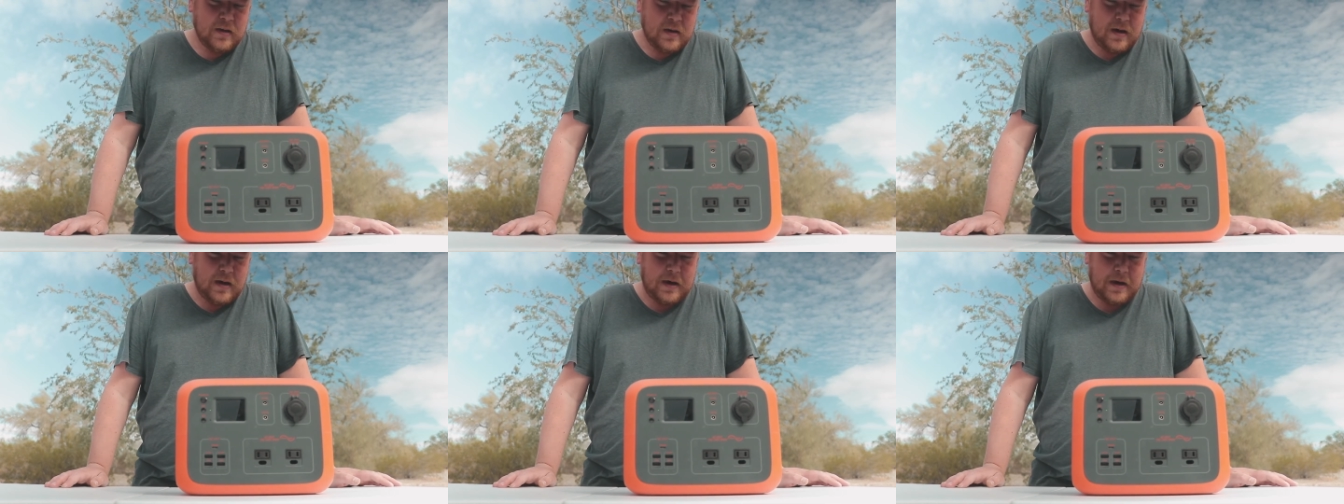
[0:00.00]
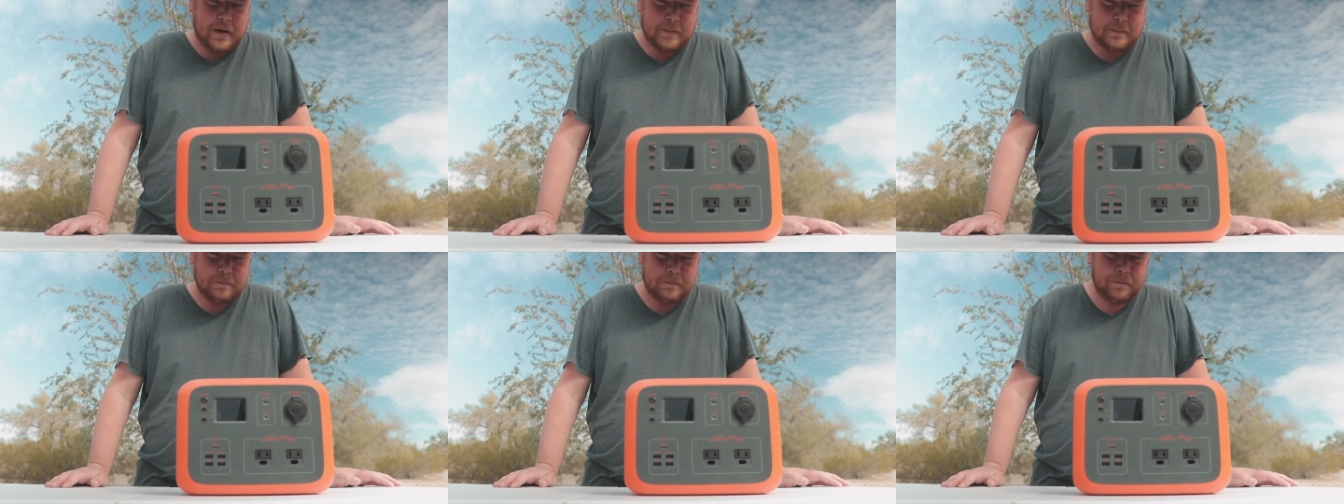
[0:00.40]

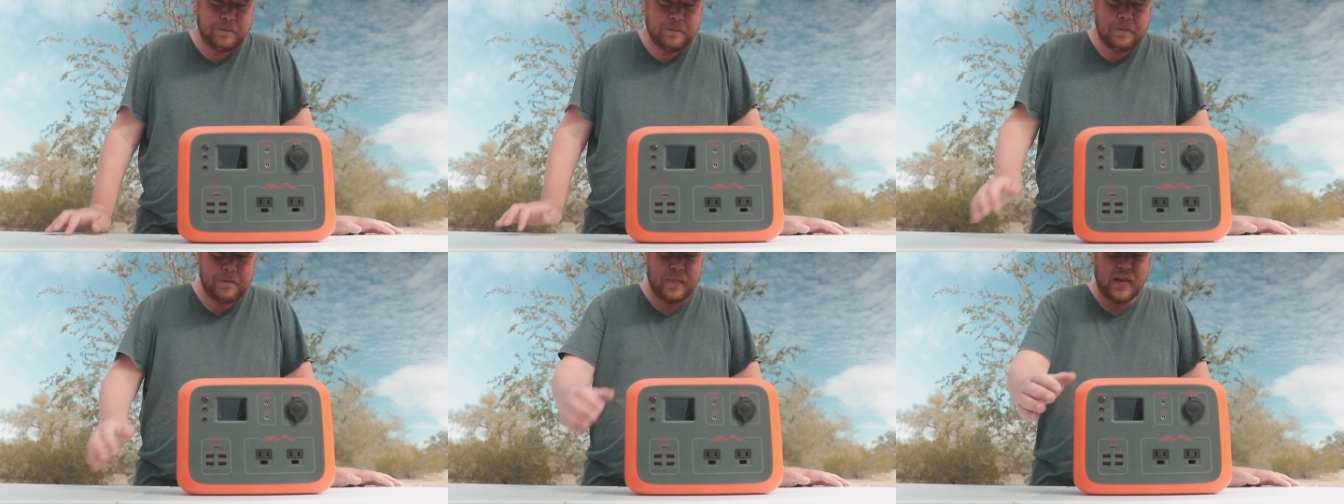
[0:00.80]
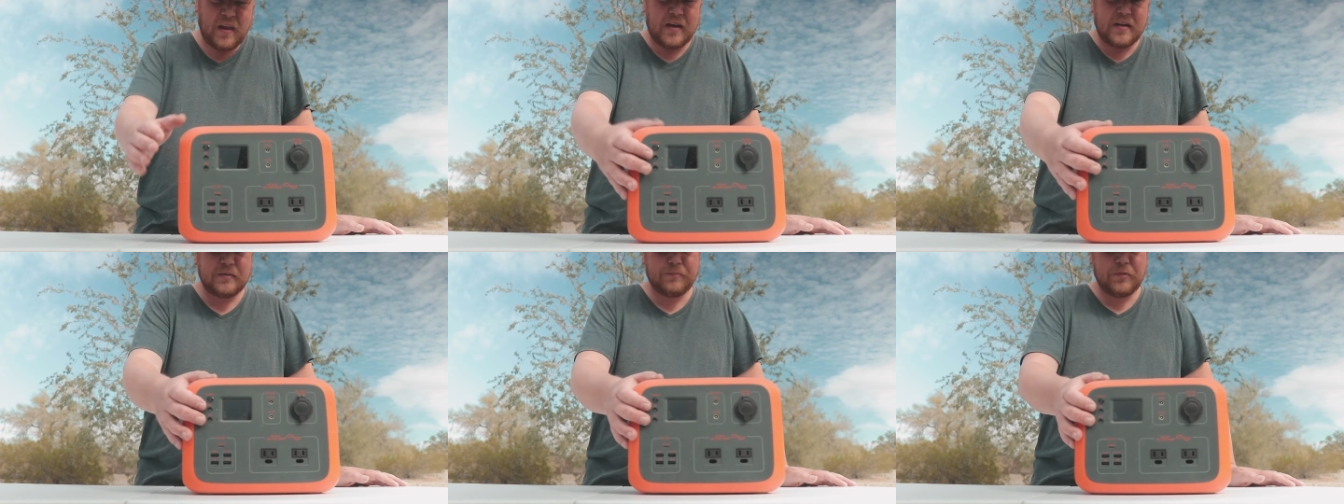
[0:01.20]

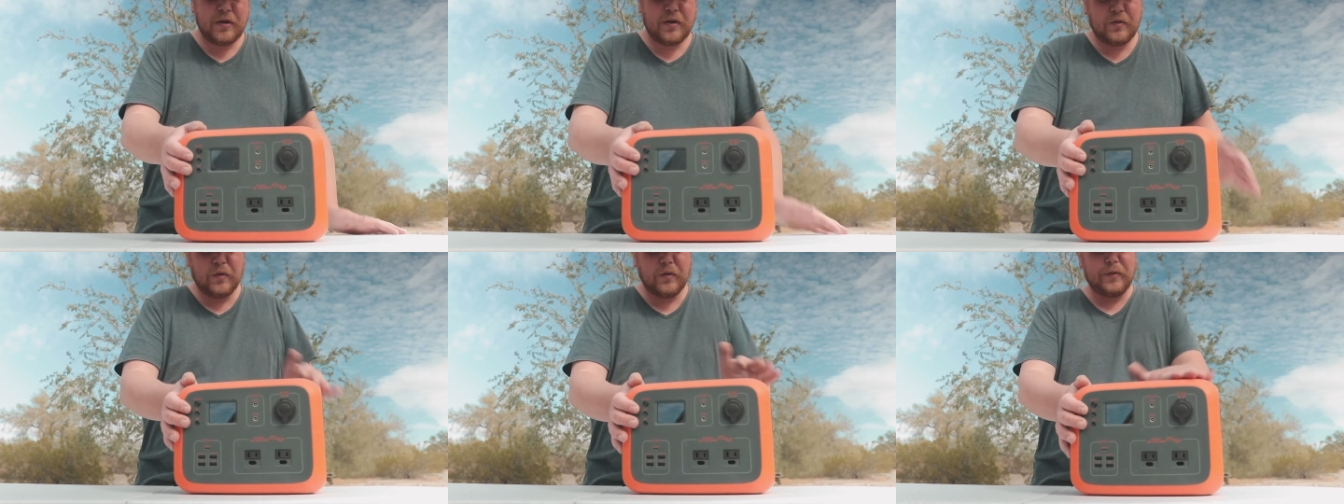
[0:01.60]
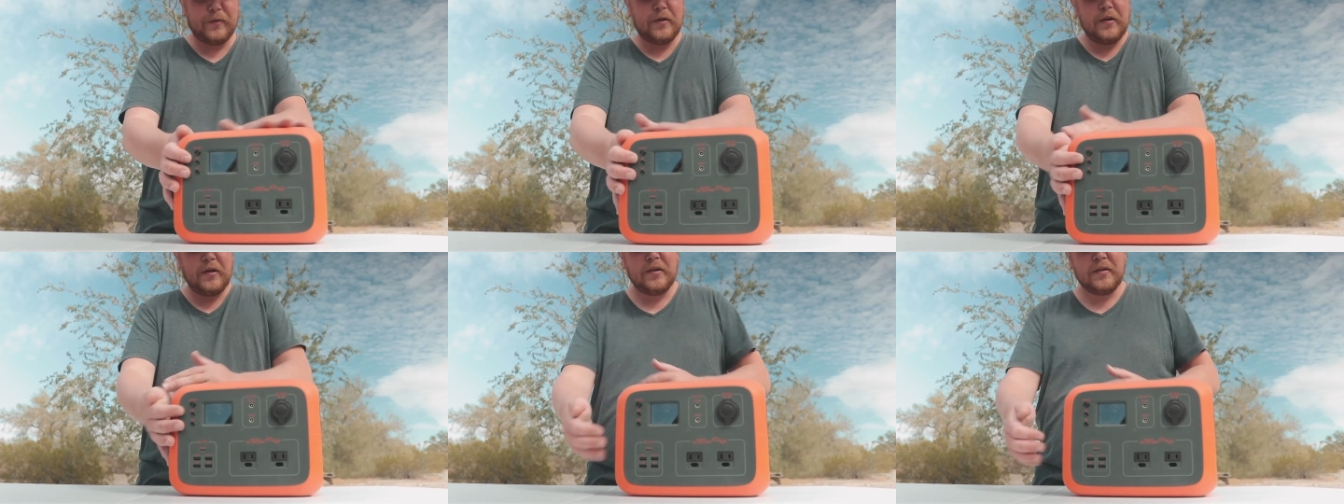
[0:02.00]
It's pretty cool.
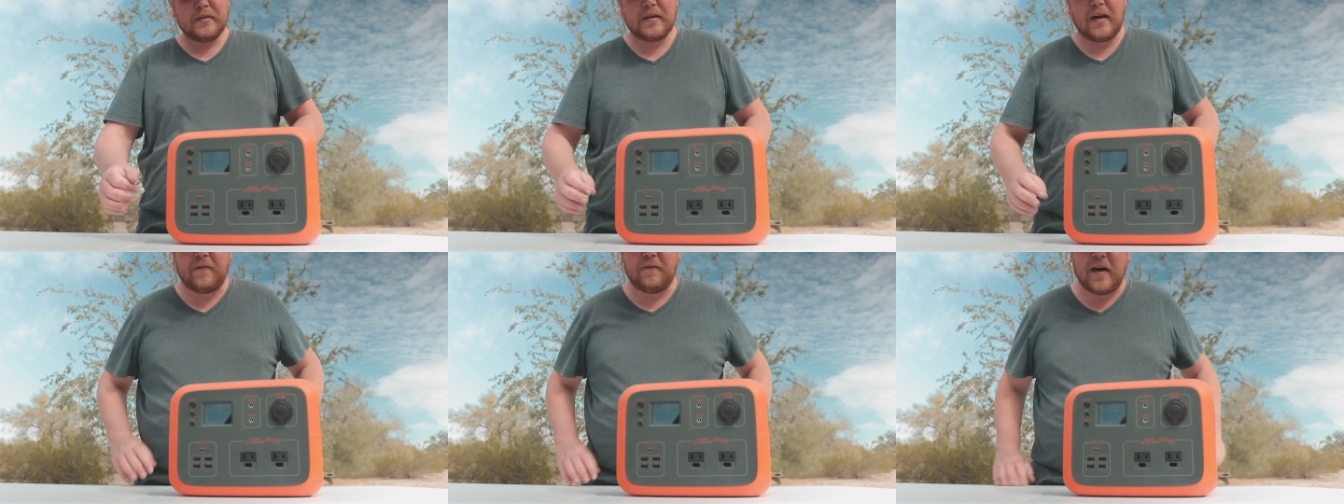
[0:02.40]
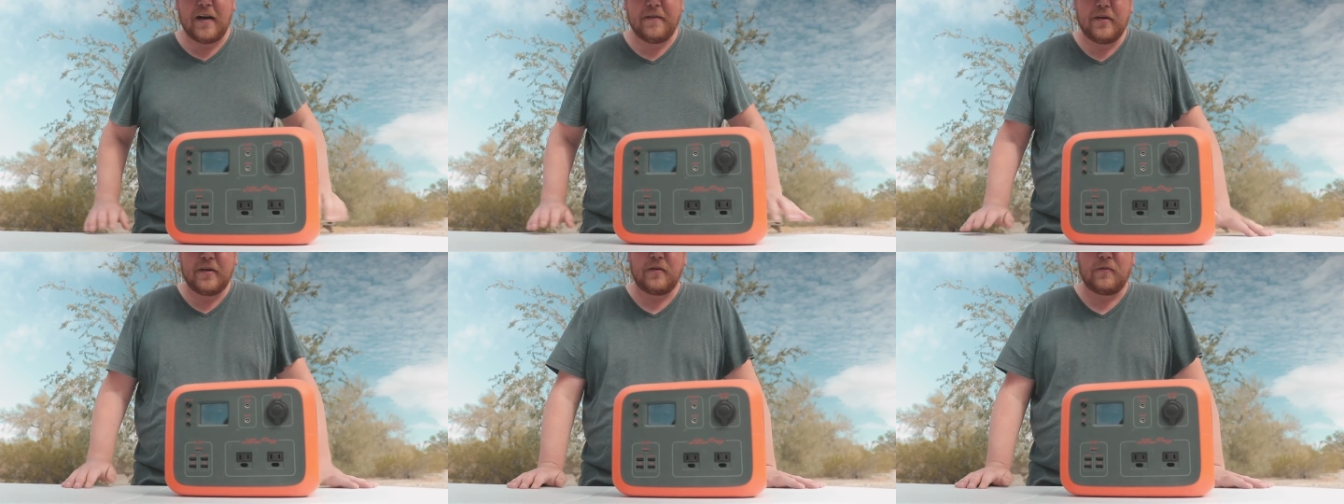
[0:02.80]
It's got 500